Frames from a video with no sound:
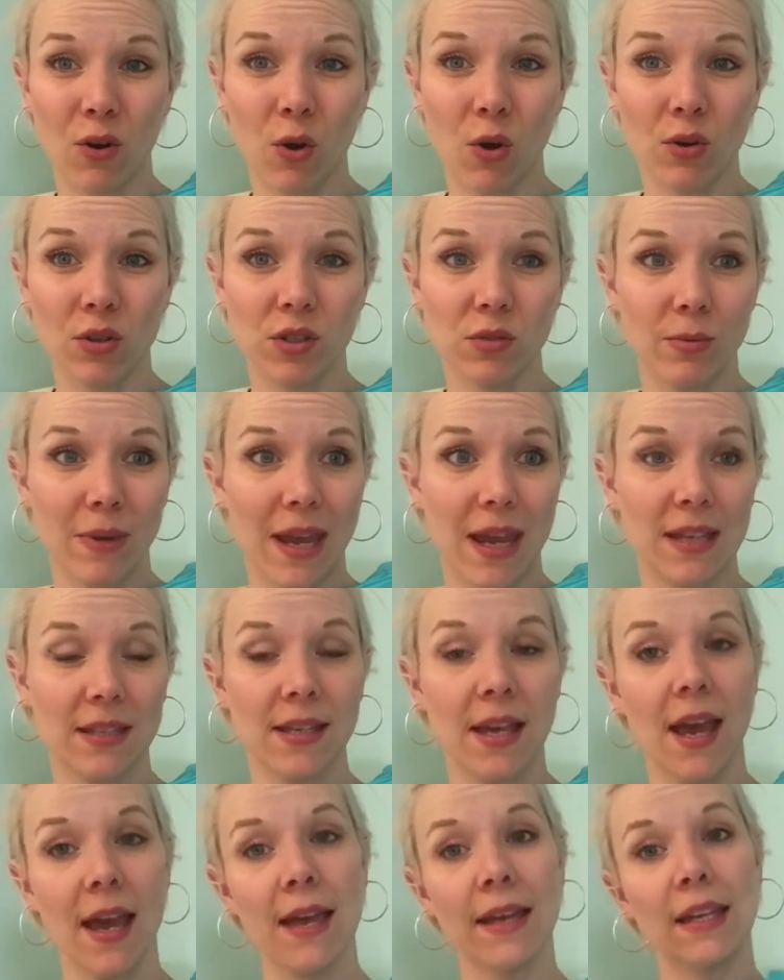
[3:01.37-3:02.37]
hot
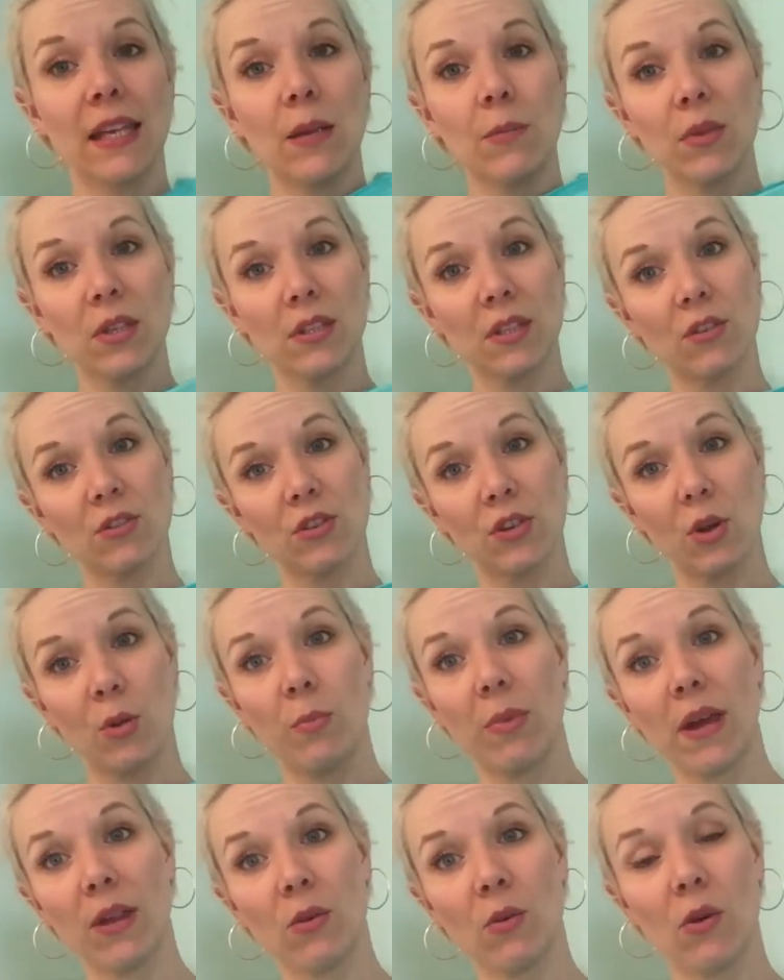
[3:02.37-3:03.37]
sweats, keep this under your
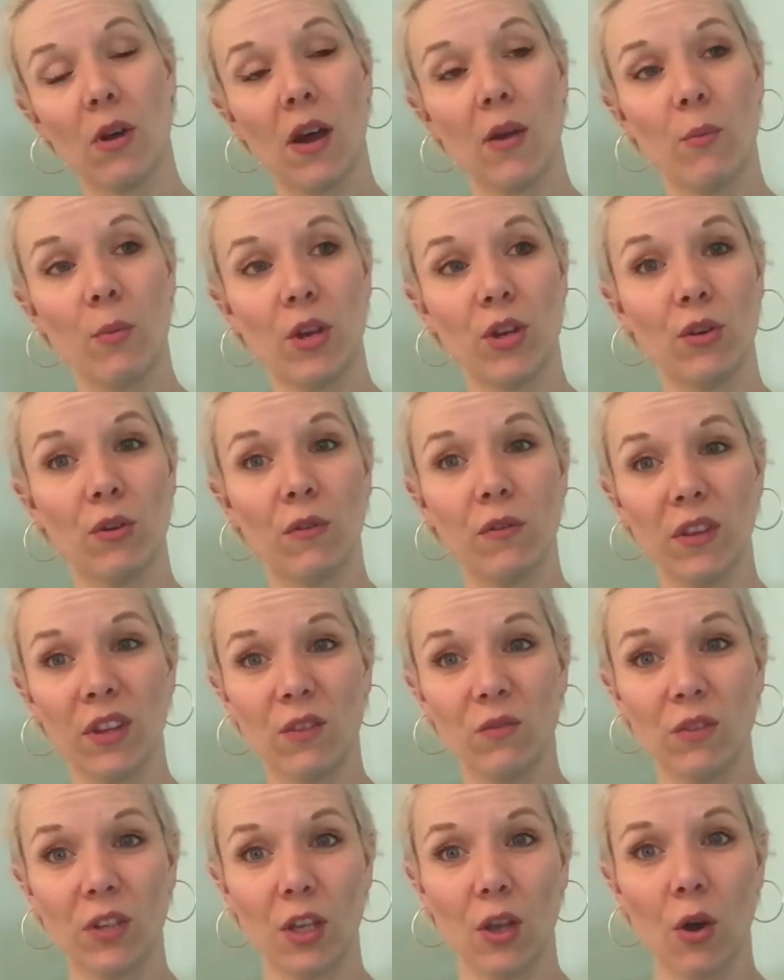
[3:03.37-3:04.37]
pillow, and when you're
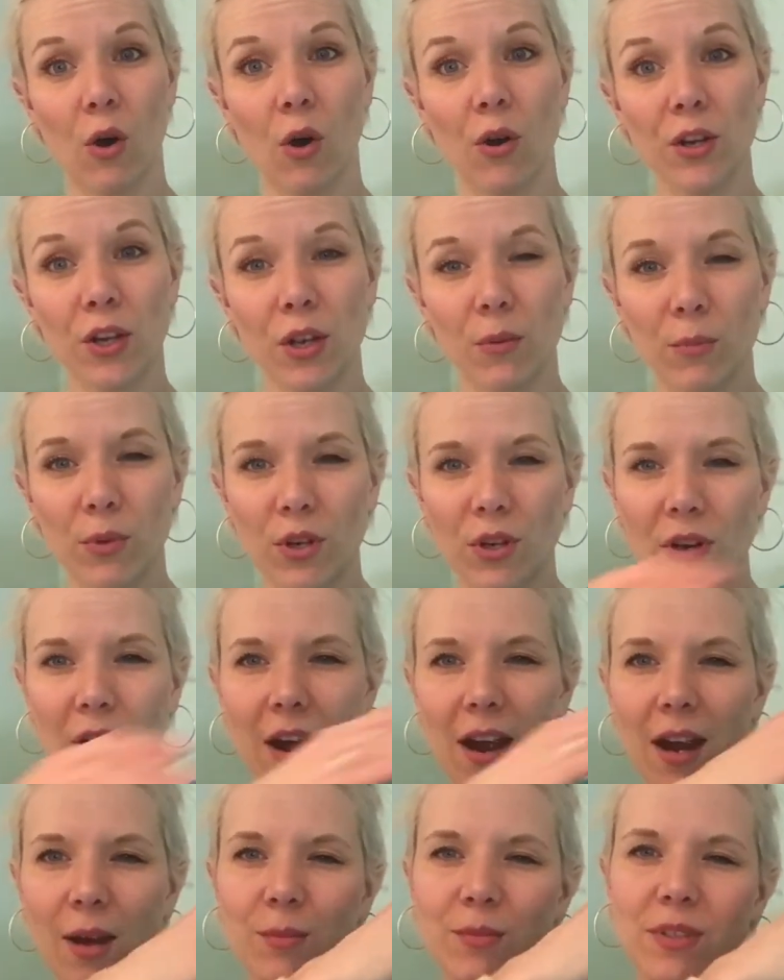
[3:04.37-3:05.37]
feeling really hot you can put your
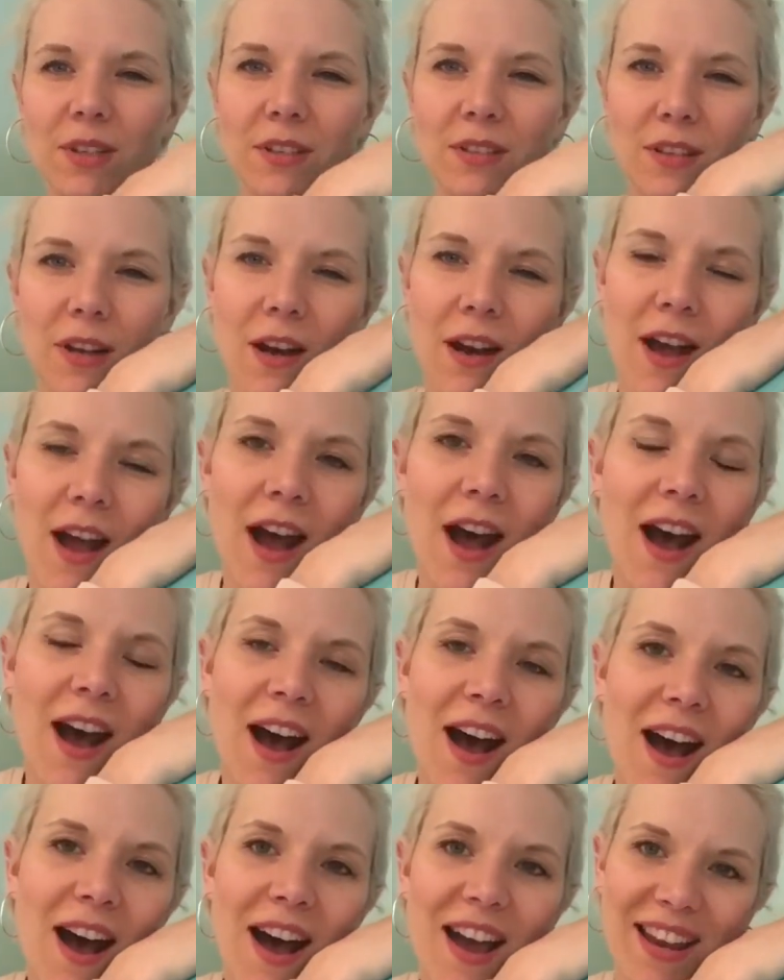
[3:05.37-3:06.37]
arms under
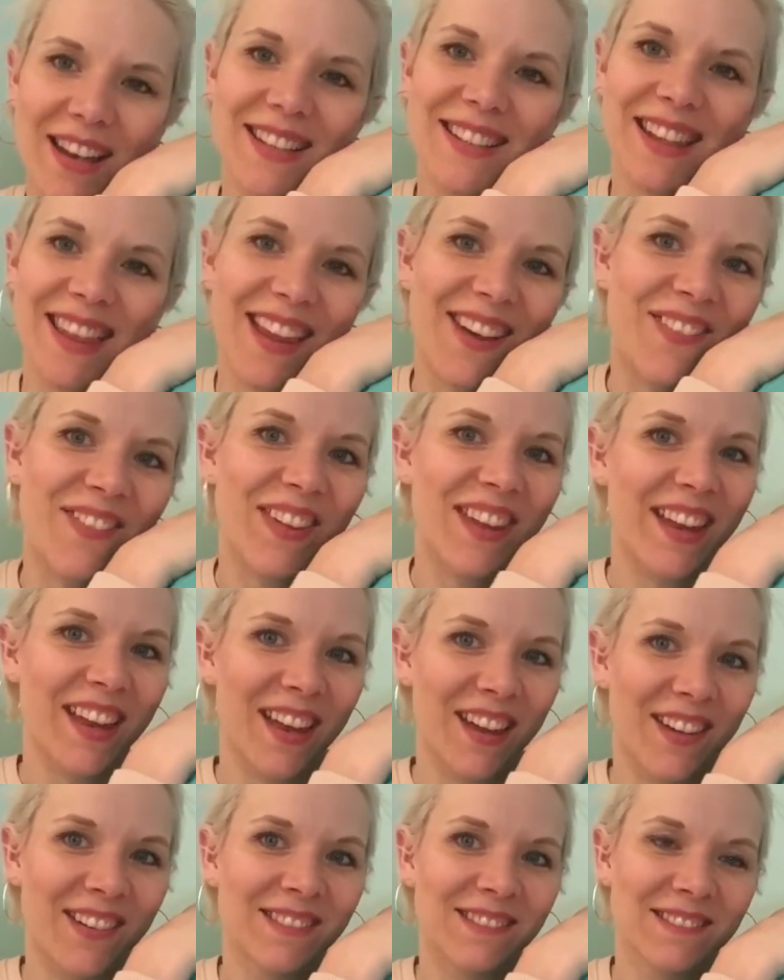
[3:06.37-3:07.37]
and it's lovely
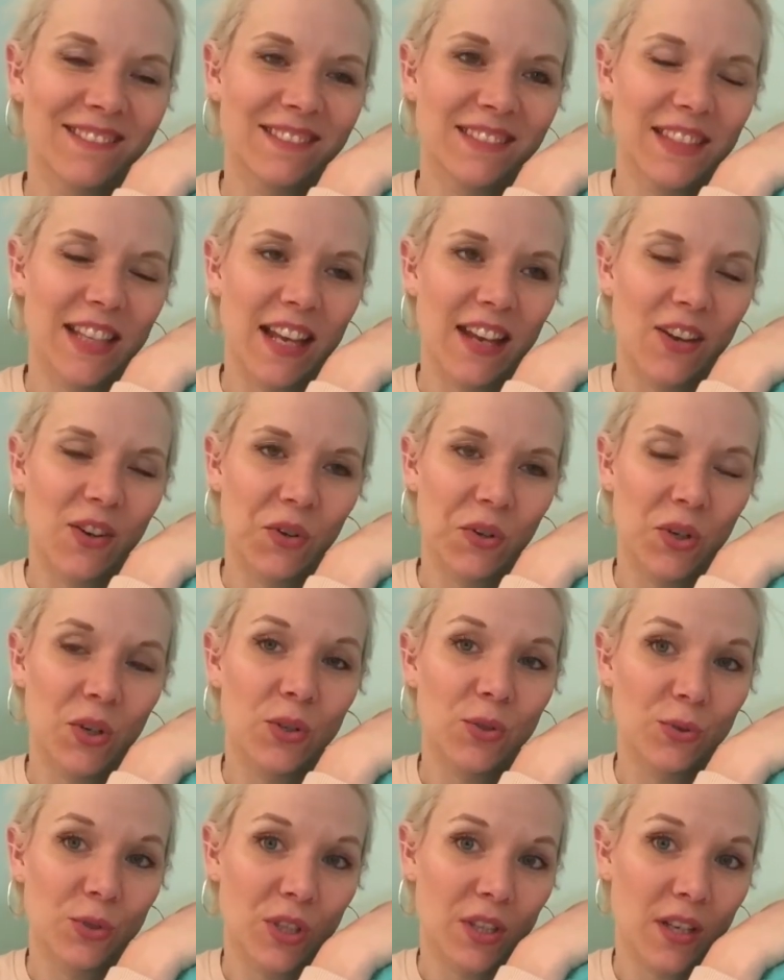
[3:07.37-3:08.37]
and cold and it'll
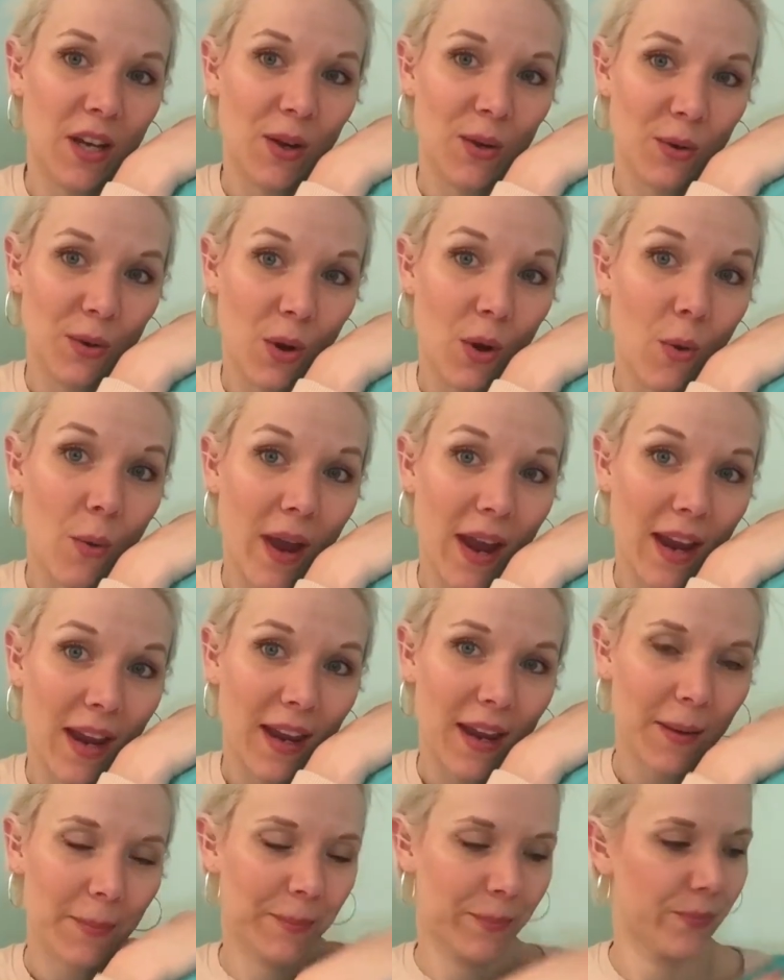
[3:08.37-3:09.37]
cool you down
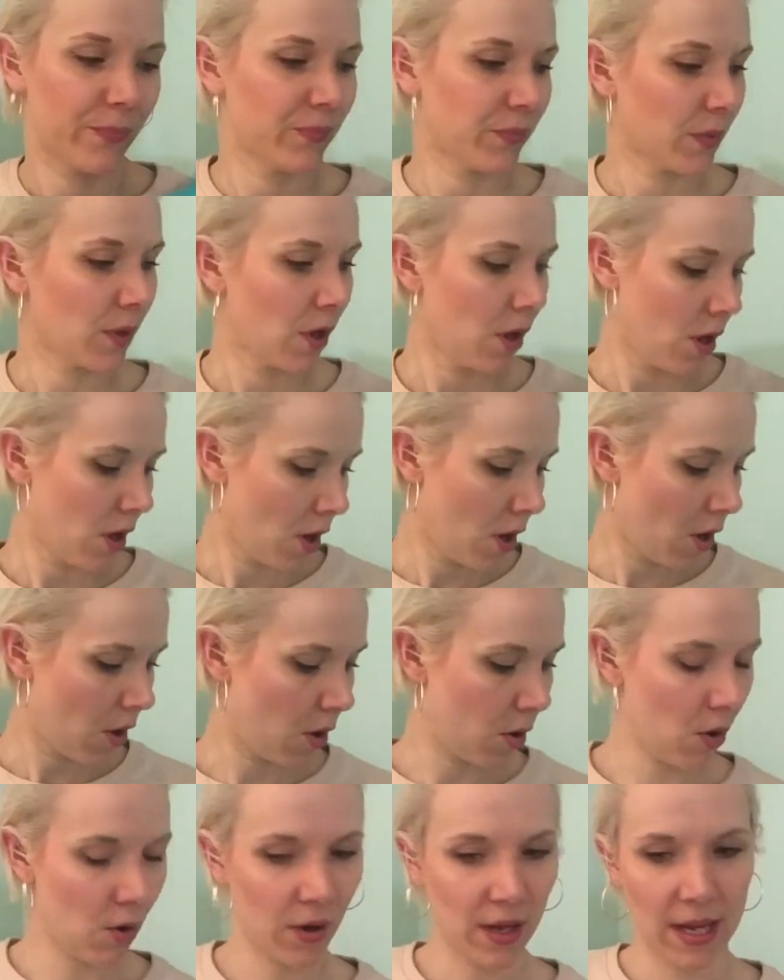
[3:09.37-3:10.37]
quick.
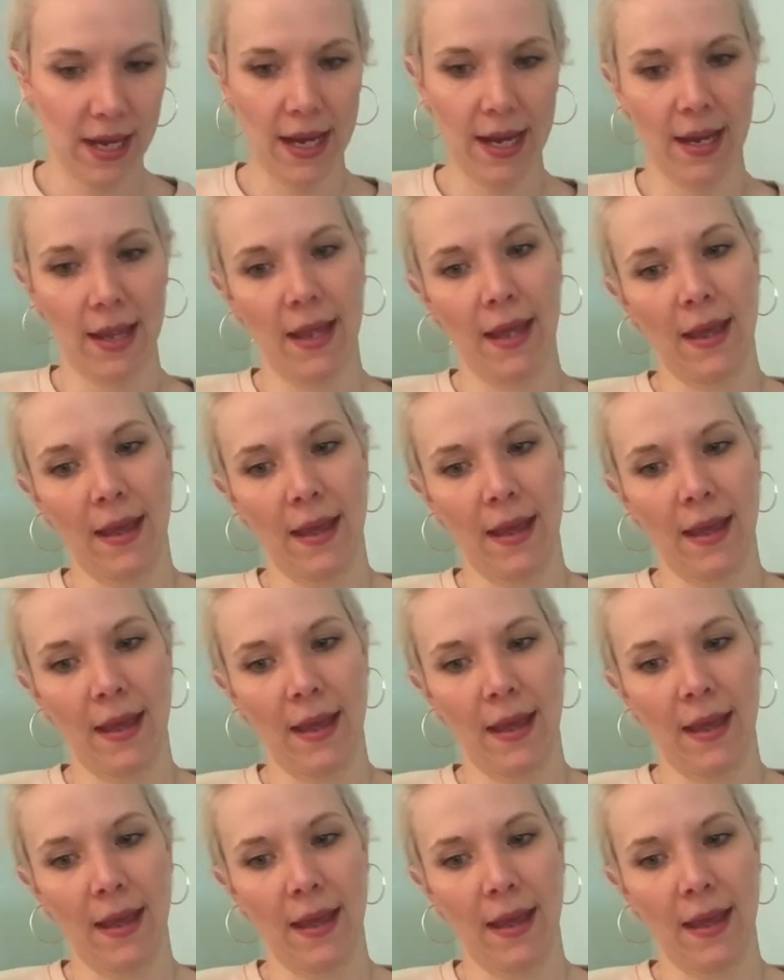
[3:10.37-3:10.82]
Okay,